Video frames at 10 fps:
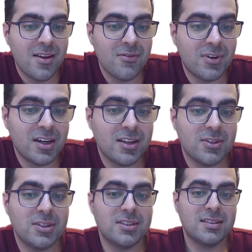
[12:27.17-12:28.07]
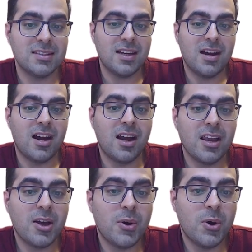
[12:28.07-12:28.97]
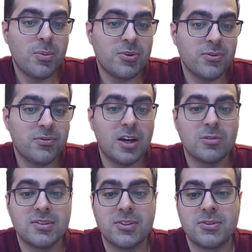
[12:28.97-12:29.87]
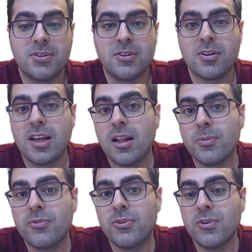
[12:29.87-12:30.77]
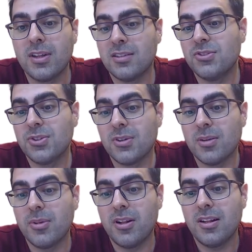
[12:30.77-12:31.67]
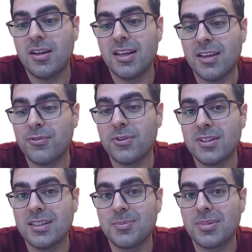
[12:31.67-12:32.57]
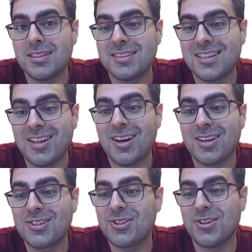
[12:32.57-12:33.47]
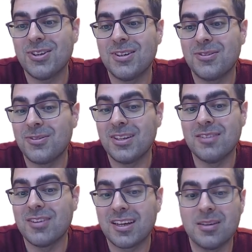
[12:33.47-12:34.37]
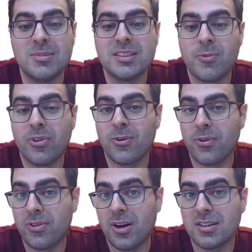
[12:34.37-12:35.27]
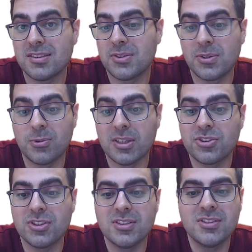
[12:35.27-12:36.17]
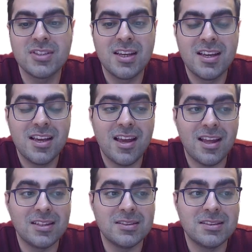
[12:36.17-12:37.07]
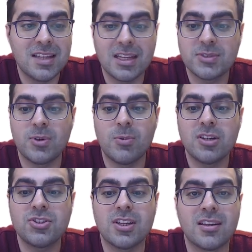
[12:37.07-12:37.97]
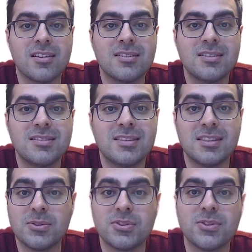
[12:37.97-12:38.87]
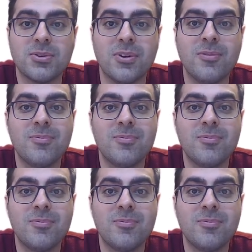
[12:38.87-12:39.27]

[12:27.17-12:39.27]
Very good. I hope you found this tutorial helpful and enjoyable. If you did, please like, share, or leave a comment with your thoughts or questions. And thanks for watching. See you soon.